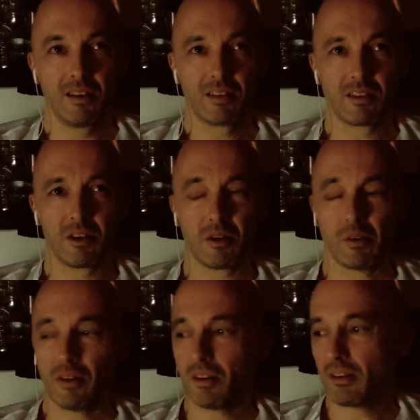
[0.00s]

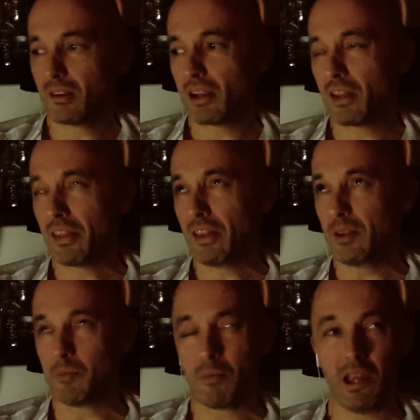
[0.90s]
So I think
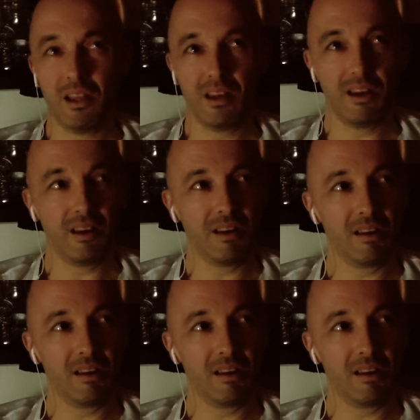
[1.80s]
the main